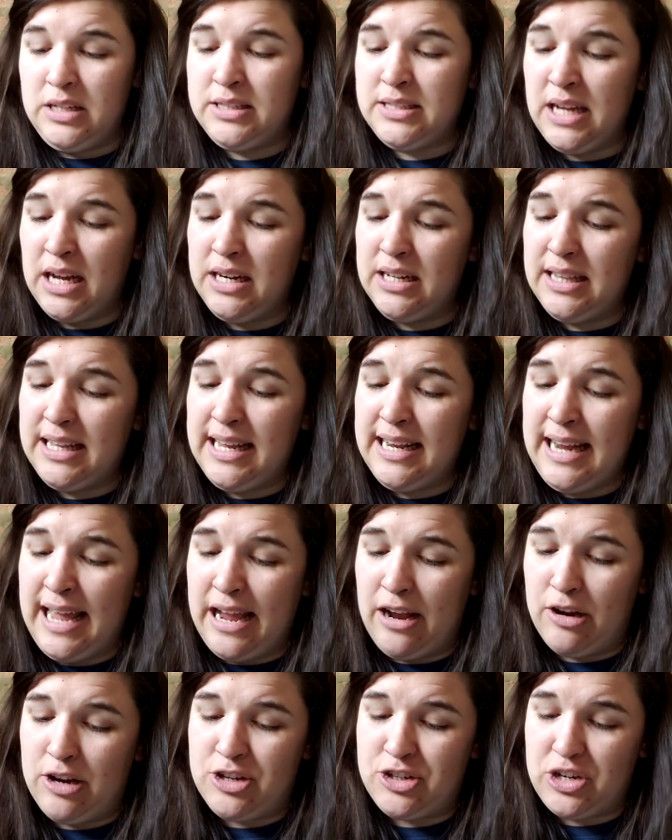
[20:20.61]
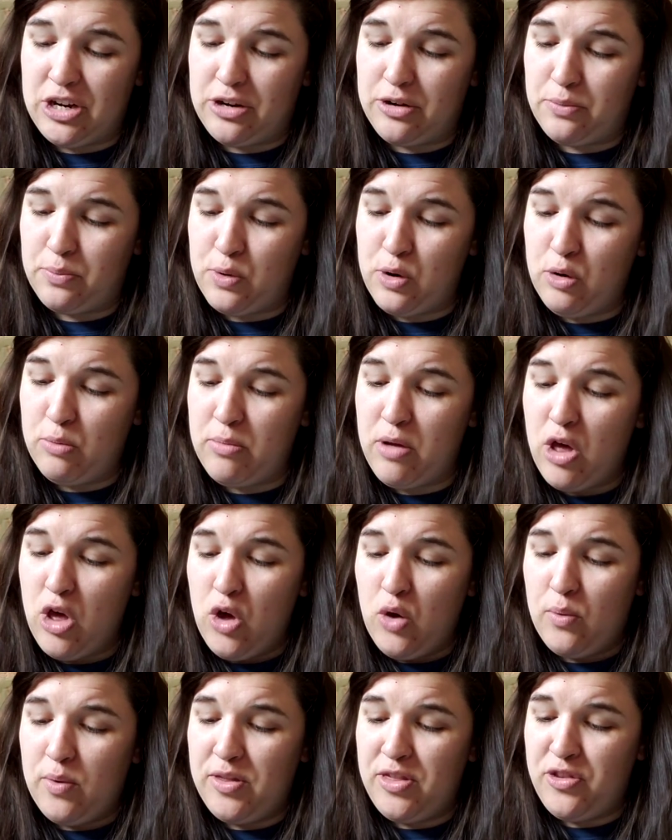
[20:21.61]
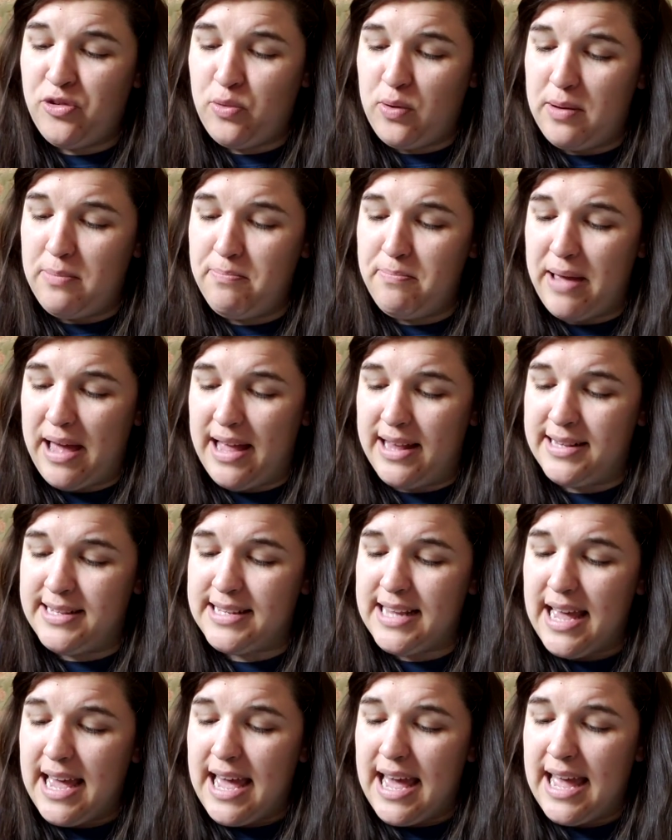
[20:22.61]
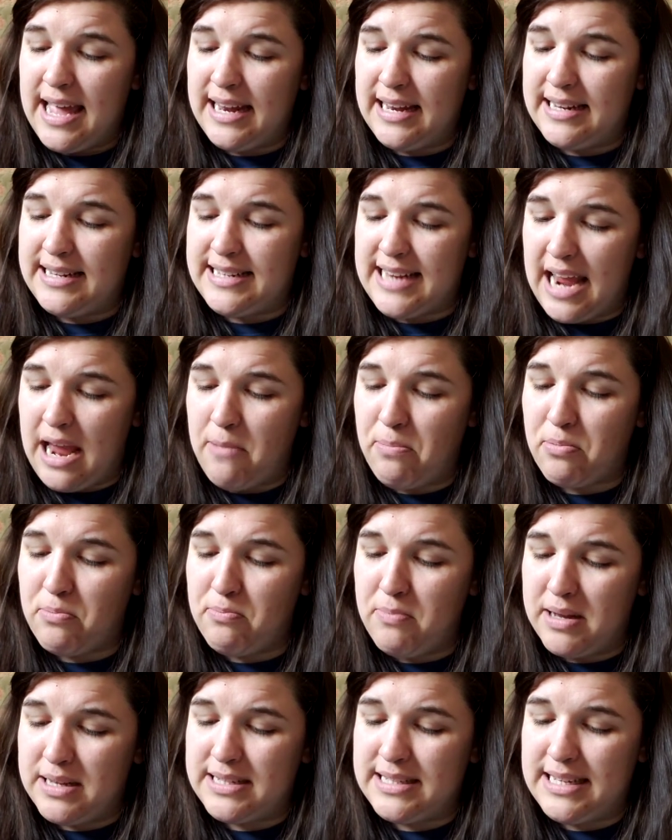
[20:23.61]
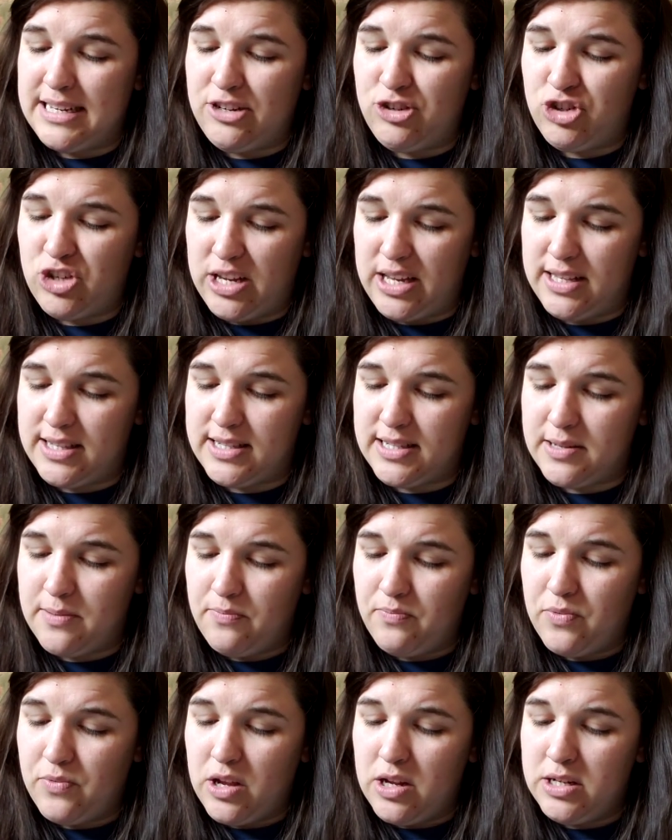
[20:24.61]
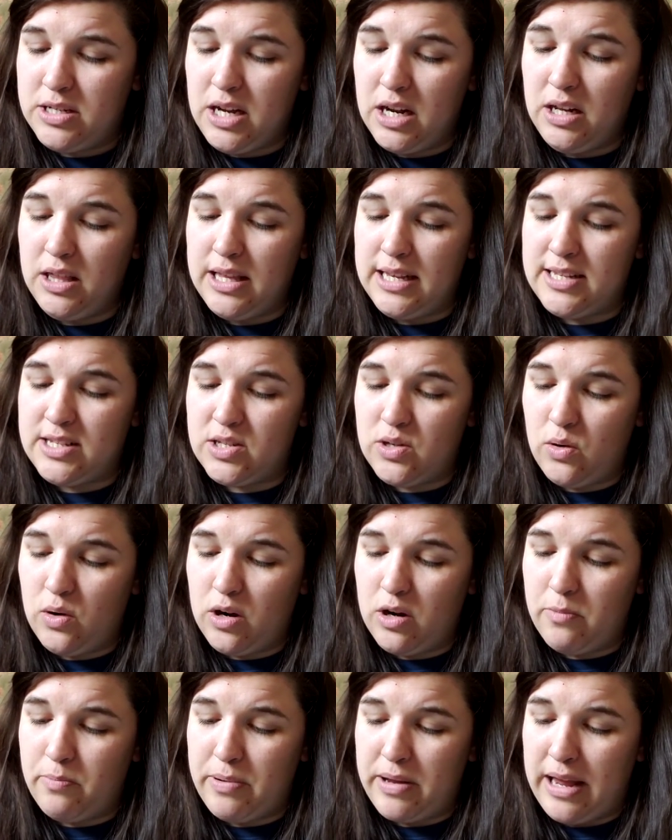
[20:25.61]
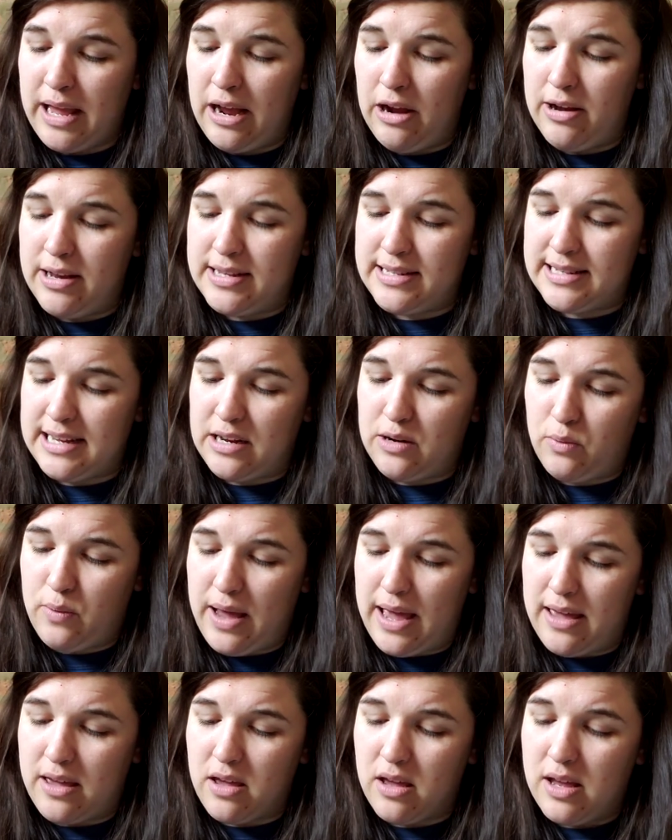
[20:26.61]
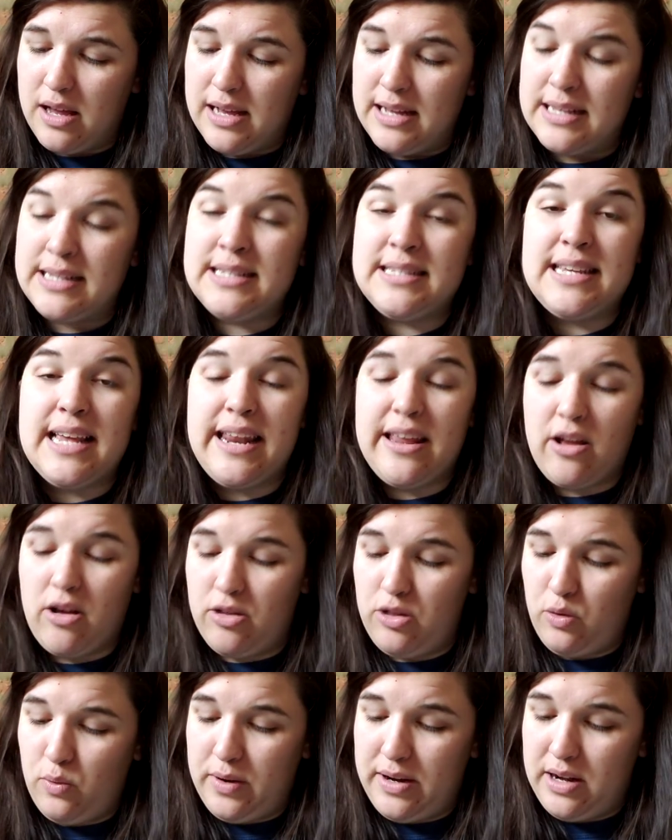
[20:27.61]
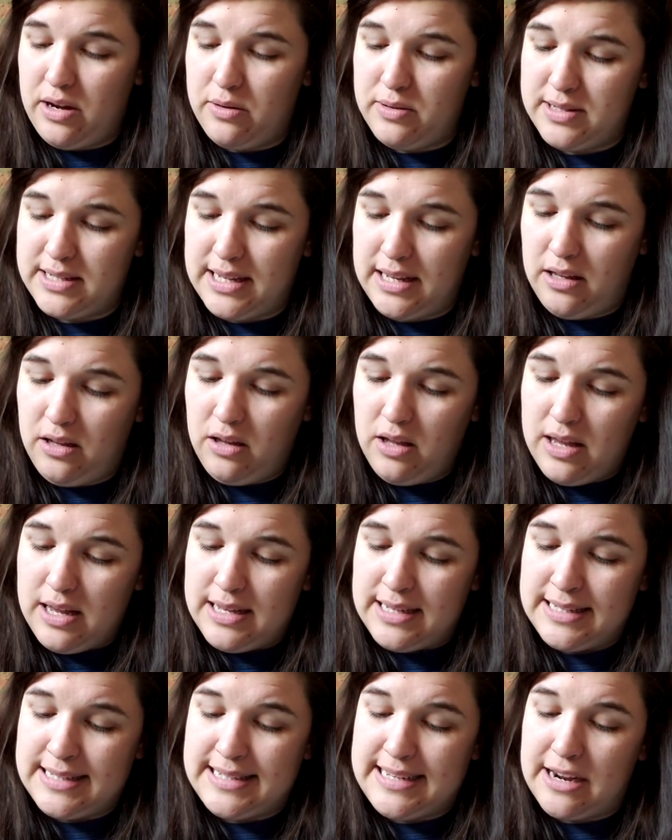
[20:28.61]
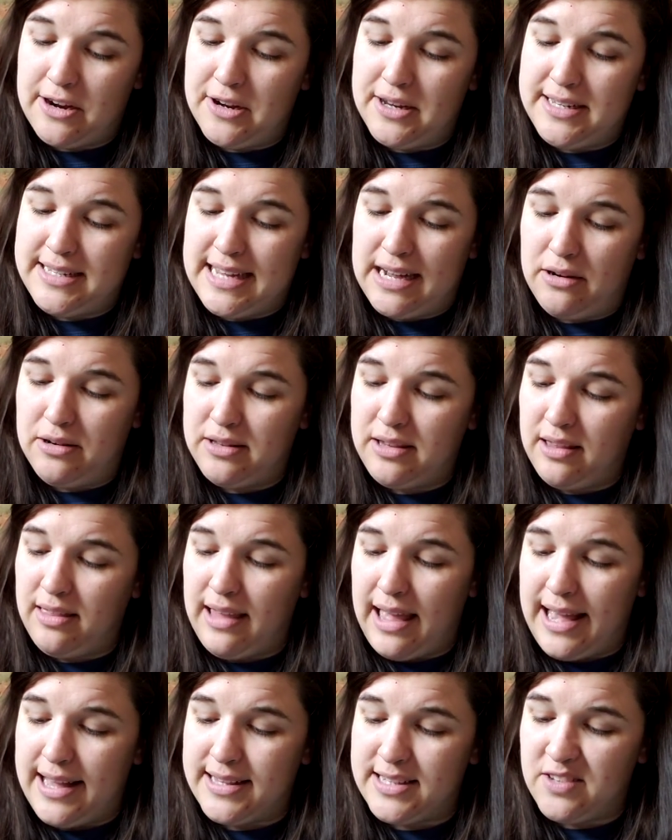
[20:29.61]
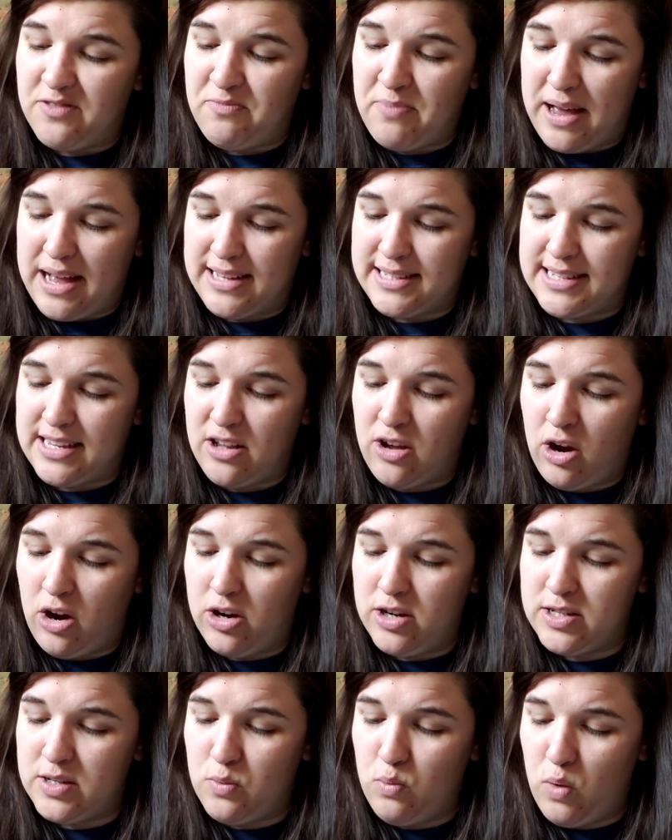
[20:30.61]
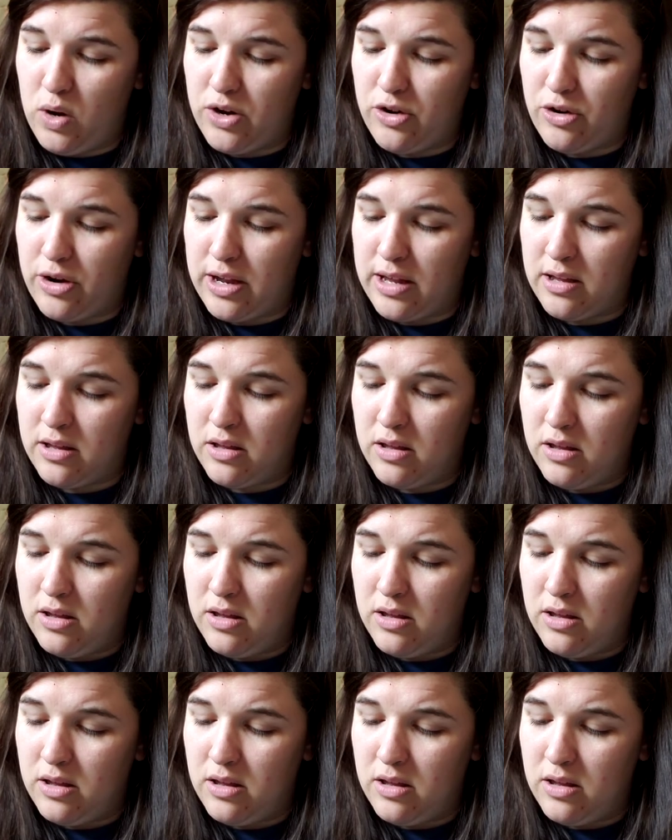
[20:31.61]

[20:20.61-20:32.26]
Dudley and Harry shared a room with twin beds and damp, musty sheets. Dudley snored, but Harry stayed awake, sitting on the window sill, staring down at the lights of passing cars and wondering.